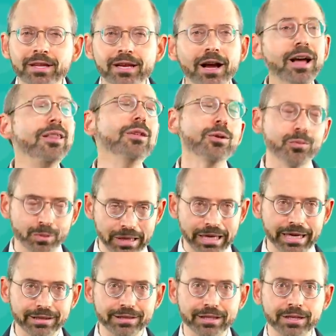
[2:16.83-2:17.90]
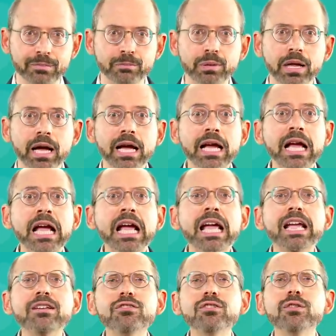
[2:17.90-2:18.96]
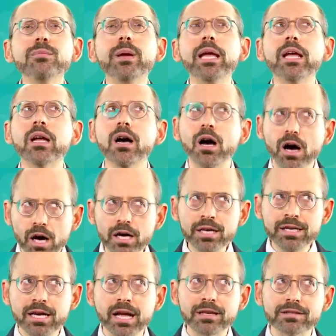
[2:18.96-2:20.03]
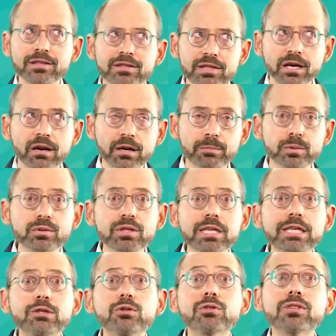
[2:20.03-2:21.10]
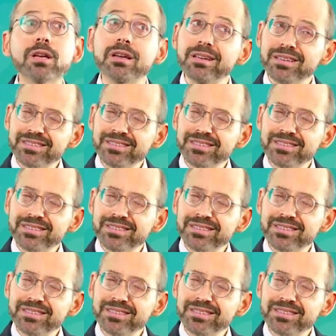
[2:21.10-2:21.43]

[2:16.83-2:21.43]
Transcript: The other way to comply is to make unnecessary procedures